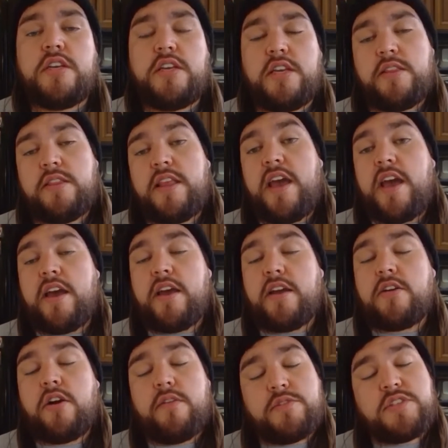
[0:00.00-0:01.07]
in that
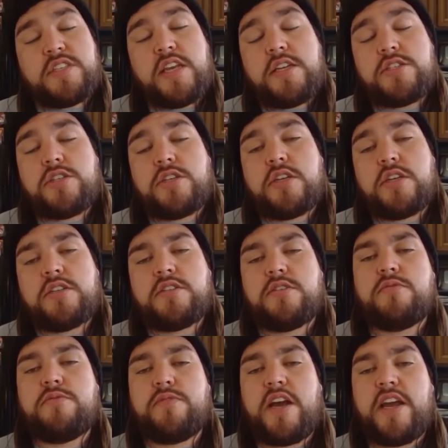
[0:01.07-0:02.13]
conversation to
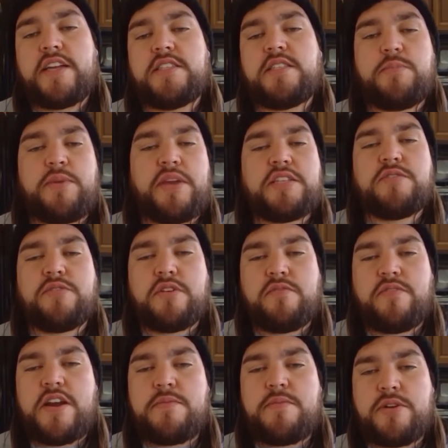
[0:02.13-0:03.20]
find space for
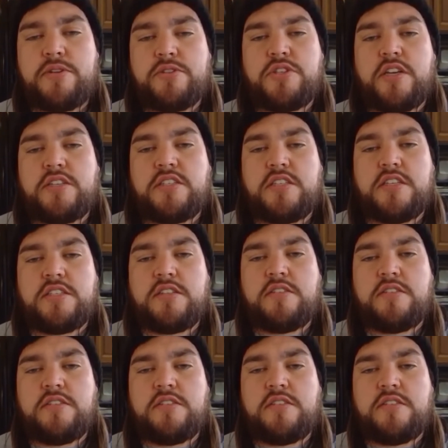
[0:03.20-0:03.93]
environmental justice,